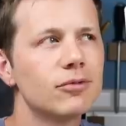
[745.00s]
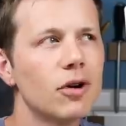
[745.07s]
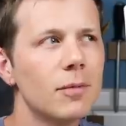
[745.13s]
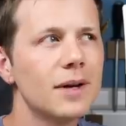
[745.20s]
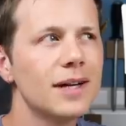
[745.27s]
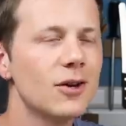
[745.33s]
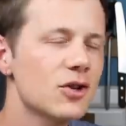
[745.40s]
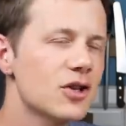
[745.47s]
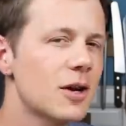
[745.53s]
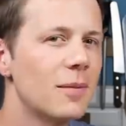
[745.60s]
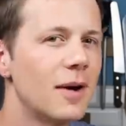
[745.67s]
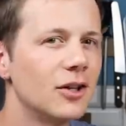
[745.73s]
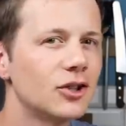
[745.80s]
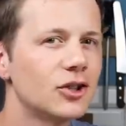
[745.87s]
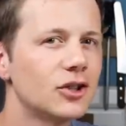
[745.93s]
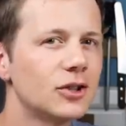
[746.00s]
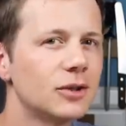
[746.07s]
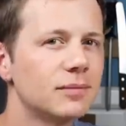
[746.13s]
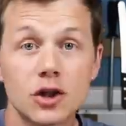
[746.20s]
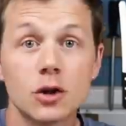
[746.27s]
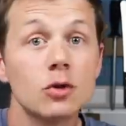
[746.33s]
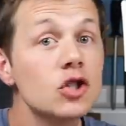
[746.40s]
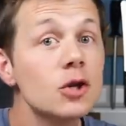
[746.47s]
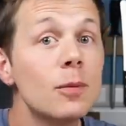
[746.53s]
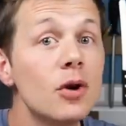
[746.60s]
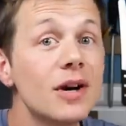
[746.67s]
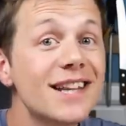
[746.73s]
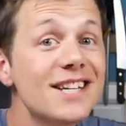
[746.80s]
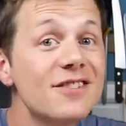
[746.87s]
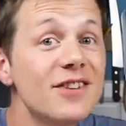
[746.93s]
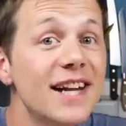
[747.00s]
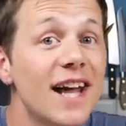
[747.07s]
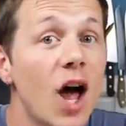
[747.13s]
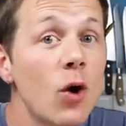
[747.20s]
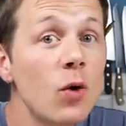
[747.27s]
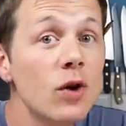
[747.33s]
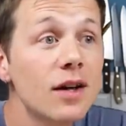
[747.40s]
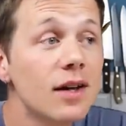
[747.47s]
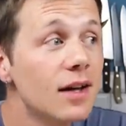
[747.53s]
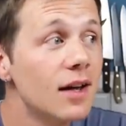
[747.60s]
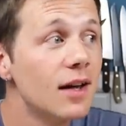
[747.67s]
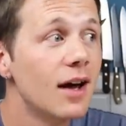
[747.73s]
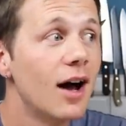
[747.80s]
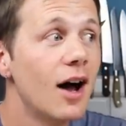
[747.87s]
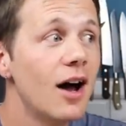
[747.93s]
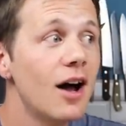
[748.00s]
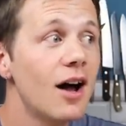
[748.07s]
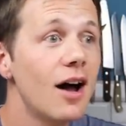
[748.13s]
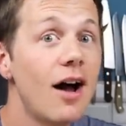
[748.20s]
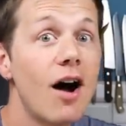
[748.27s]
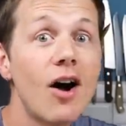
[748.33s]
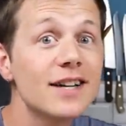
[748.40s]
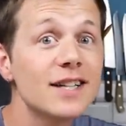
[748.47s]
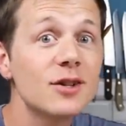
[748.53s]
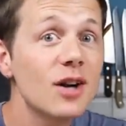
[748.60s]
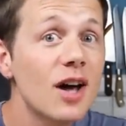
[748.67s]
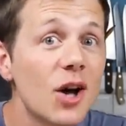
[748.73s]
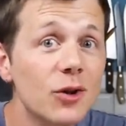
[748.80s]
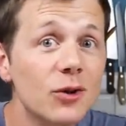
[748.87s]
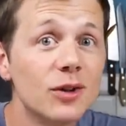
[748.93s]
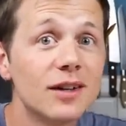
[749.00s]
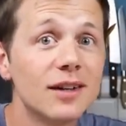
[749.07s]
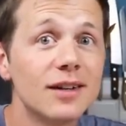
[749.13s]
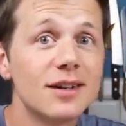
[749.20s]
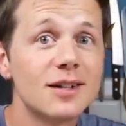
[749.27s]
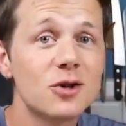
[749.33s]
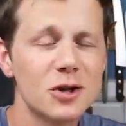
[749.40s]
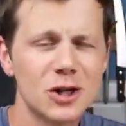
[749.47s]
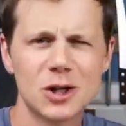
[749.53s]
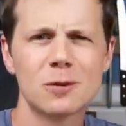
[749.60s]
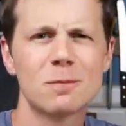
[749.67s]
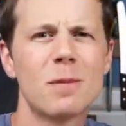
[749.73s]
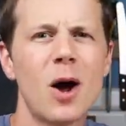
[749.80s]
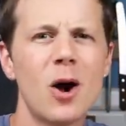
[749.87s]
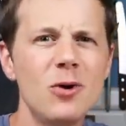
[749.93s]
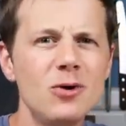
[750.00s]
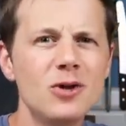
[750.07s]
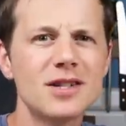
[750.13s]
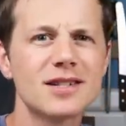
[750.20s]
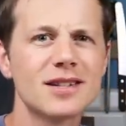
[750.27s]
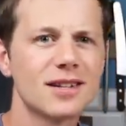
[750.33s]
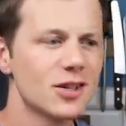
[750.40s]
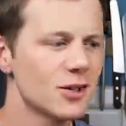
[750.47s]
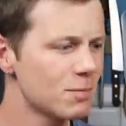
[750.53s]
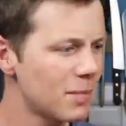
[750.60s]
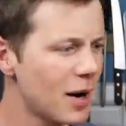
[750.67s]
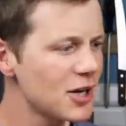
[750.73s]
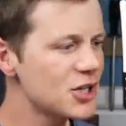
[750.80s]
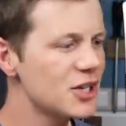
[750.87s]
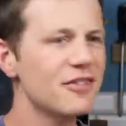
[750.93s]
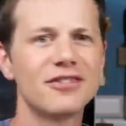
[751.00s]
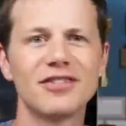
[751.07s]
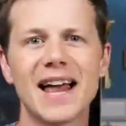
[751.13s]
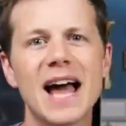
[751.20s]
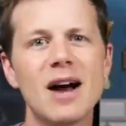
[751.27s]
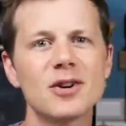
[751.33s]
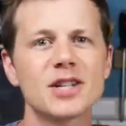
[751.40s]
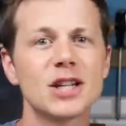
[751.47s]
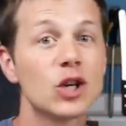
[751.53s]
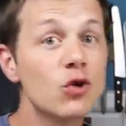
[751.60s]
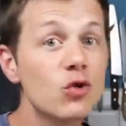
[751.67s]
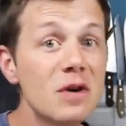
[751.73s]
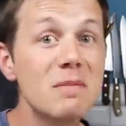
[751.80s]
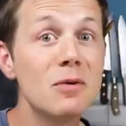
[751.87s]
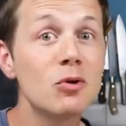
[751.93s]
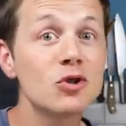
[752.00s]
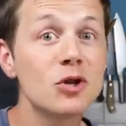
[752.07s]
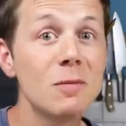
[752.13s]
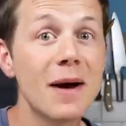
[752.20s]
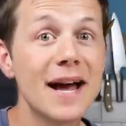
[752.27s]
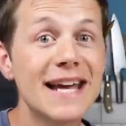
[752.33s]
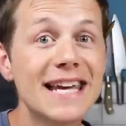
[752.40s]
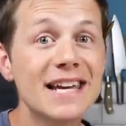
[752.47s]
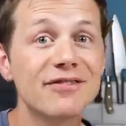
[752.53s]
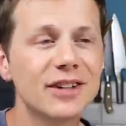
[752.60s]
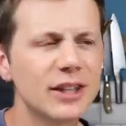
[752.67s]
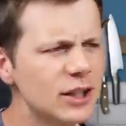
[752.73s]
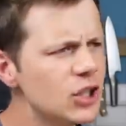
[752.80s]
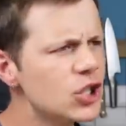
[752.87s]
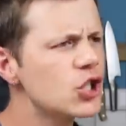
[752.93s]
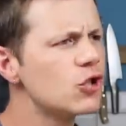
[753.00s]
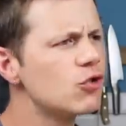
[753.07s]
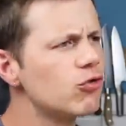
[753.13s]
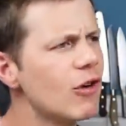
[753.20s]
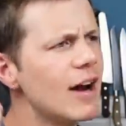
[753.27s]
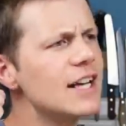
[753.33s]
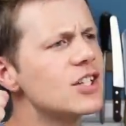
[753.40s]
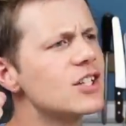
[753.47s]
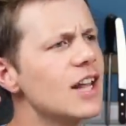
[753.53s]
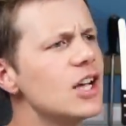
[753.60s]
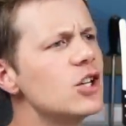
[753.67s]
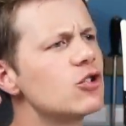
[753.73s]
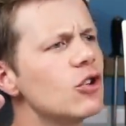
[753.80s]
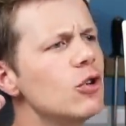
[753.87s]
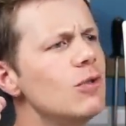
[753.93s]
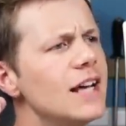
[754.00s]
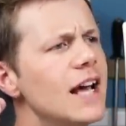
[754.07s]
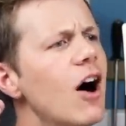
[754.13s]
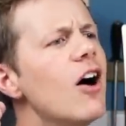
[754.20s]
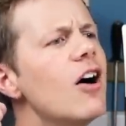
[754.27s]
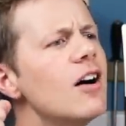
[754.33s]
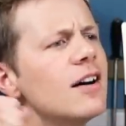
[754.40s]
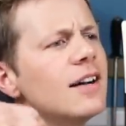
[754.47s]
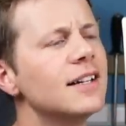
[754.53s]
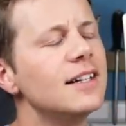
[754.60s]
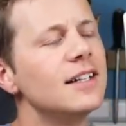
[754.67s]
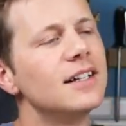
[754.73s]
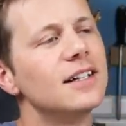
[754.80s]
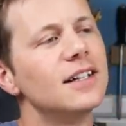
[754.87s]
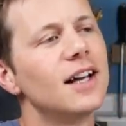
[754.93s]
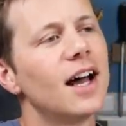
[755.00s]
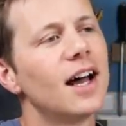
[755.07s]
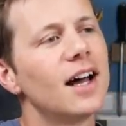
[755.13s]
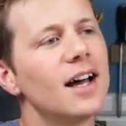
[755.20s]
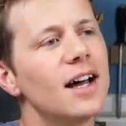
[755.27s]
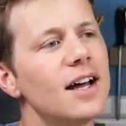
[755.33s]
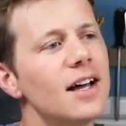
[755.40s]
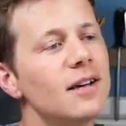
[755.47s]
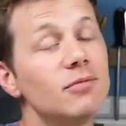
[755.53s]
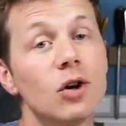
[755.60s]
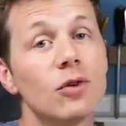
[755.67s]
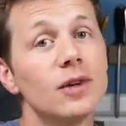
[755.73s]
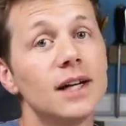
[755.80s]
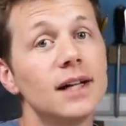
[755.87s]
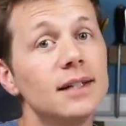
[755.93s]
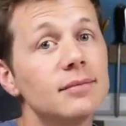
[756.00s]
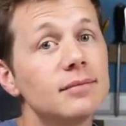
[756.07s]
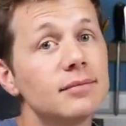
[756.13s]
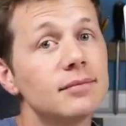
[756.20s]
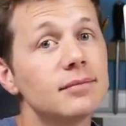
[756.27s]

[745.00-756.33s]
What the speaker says: Probably not so much. So what's the point of this video? I don't know. To expose budget flours and the criminals that make it for the disgrace they truly are? Not really.